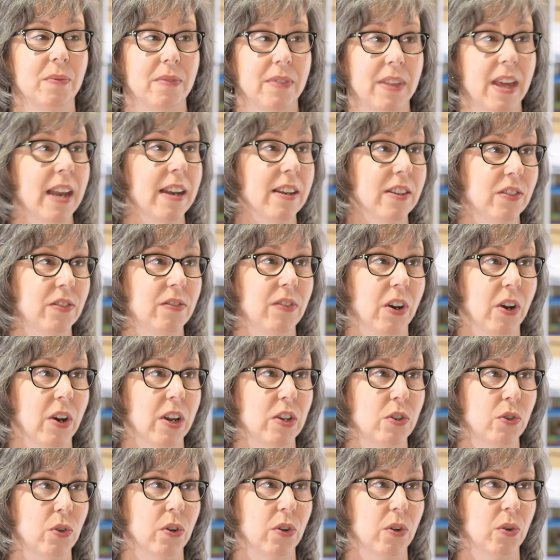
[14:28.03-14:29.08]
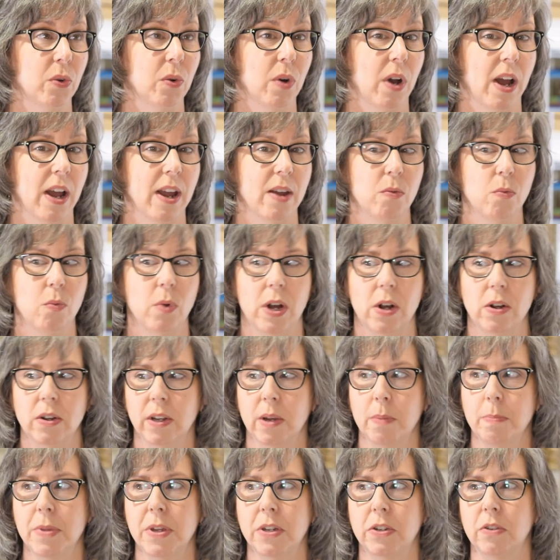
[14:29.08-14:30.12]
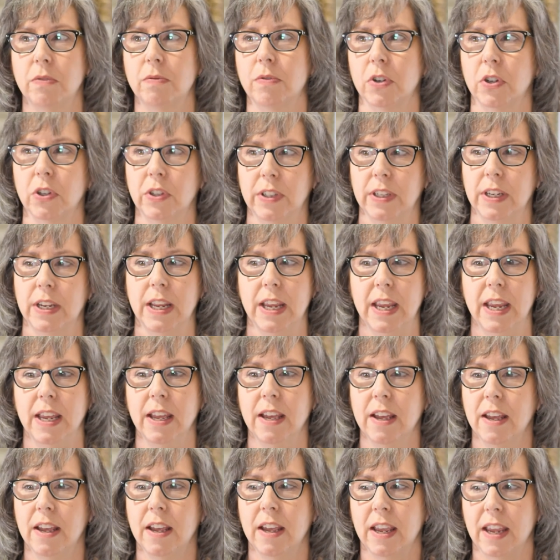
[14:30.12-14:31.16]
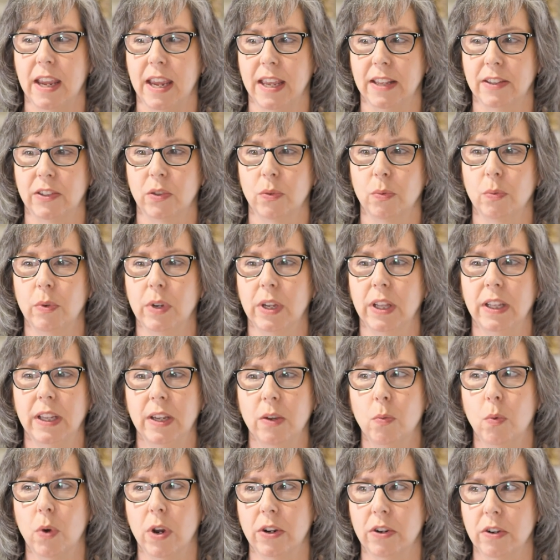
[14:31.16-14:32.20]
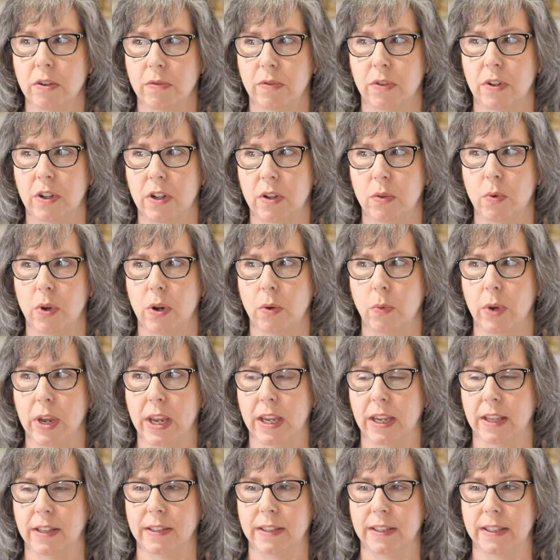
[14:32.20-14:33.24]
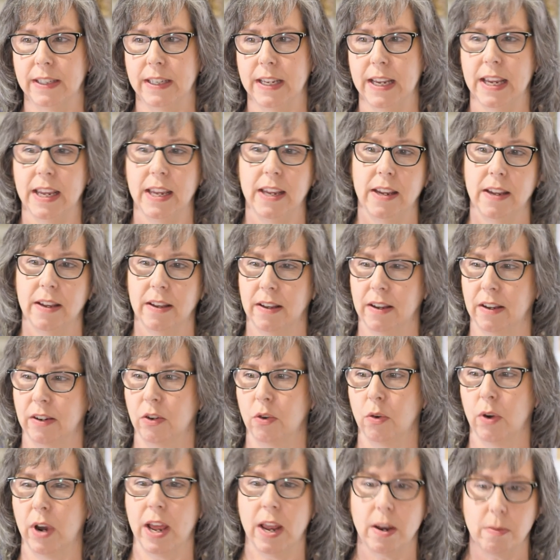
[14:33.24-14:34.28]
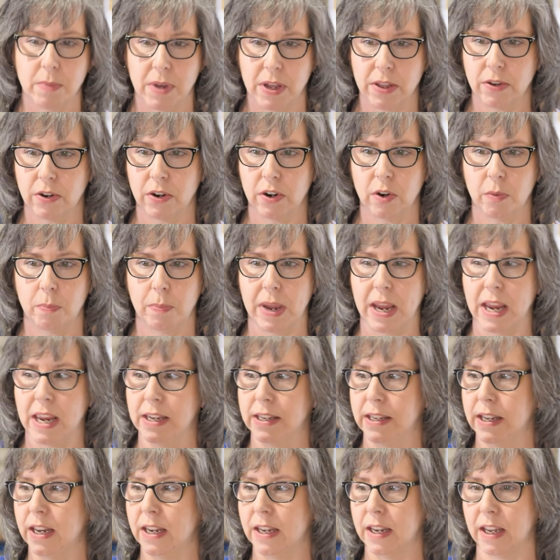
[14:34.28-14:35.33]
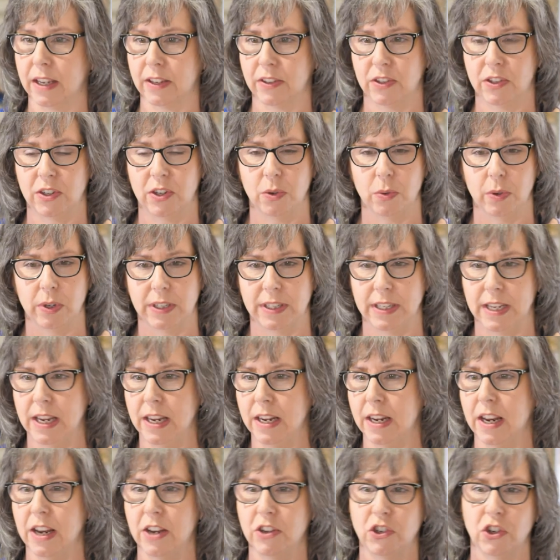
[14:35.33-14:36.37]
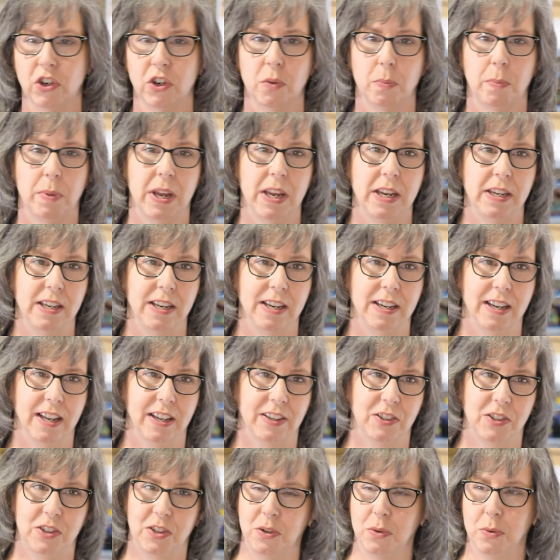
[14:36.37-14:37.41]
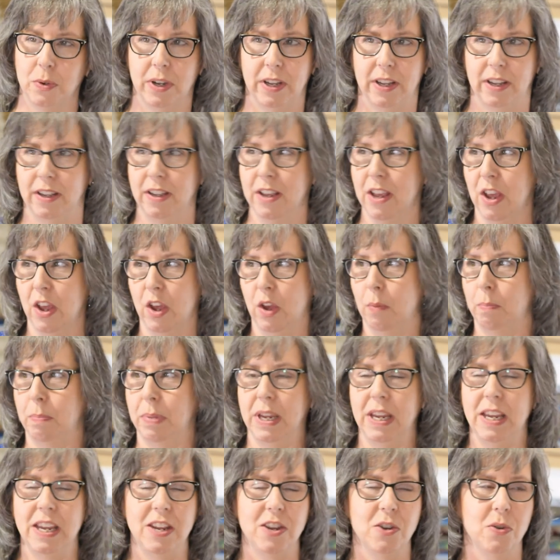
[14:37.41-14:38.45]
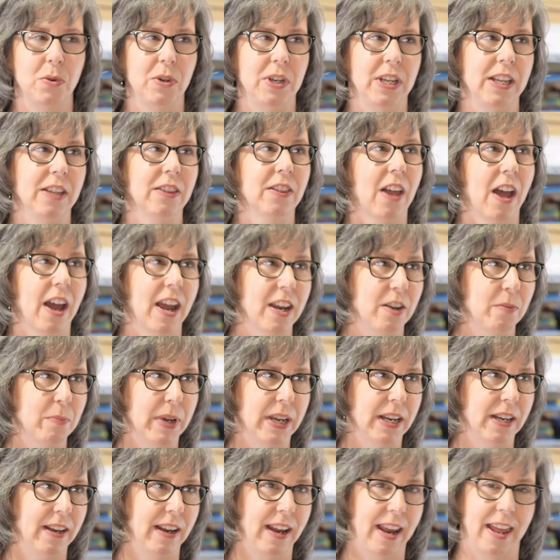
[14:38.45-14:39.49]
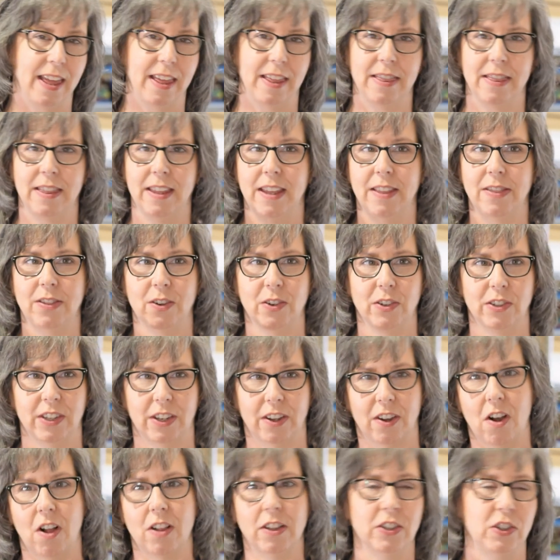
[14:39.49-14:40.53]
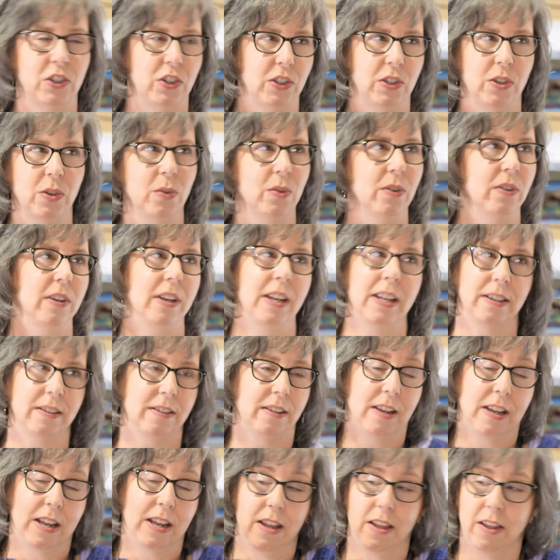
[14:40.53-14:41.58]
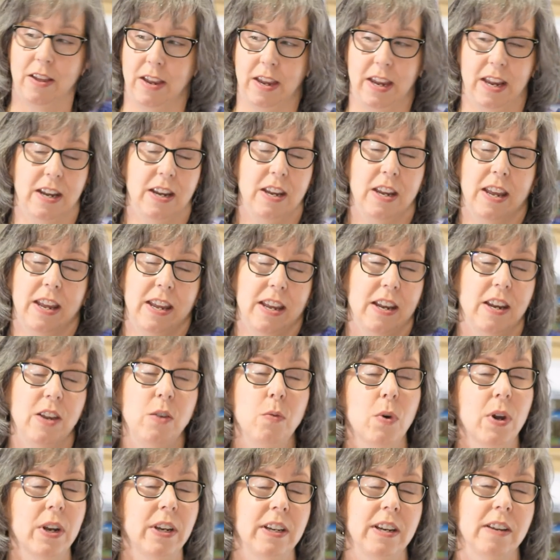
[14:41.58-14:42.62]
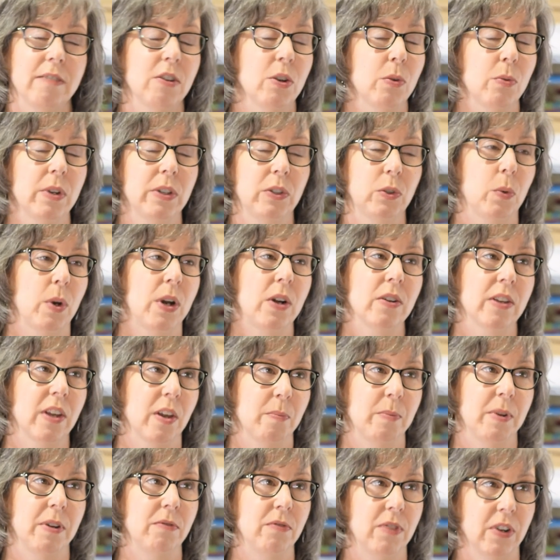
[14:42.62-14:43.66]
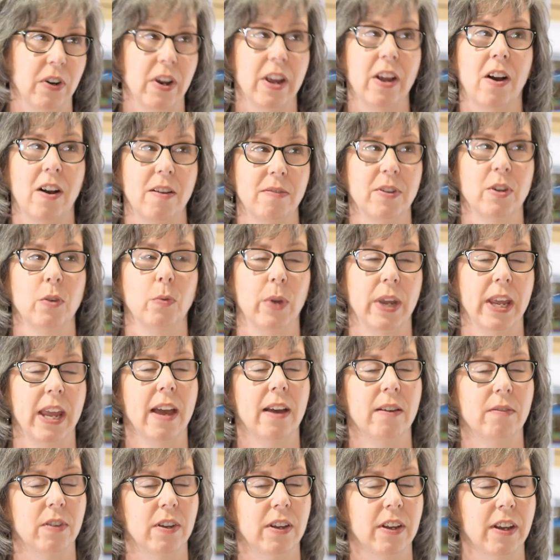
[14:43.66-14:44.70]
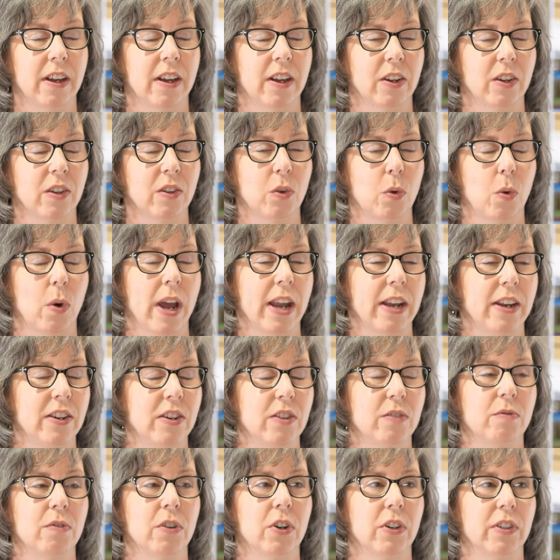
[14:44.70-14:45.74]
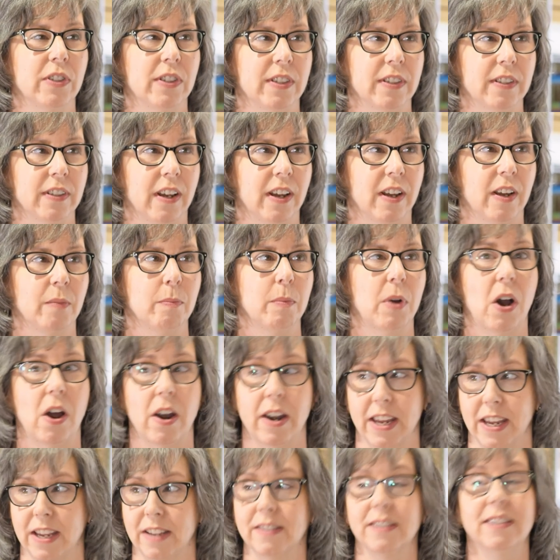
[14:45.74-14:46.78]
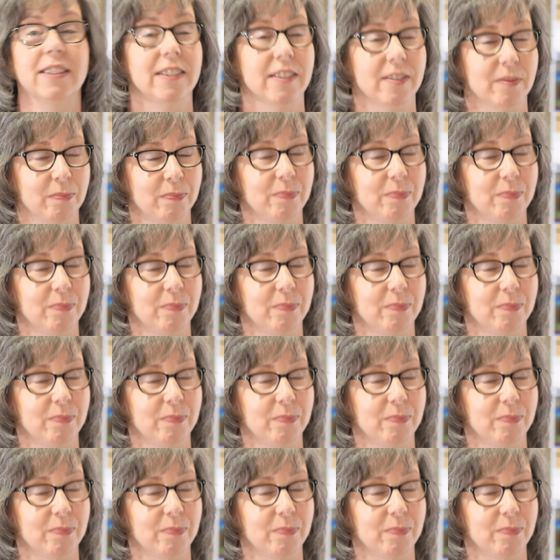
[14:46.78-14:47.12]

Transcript: That is very true. I welcome the diversity. It's really wonderful when we can see a grandmother painting next to a teenager, painting next to a PUD lineman, and then there's a college student. It, any, anyone and everyone's welcome, and very often we have a, a quite a diverse um, audience.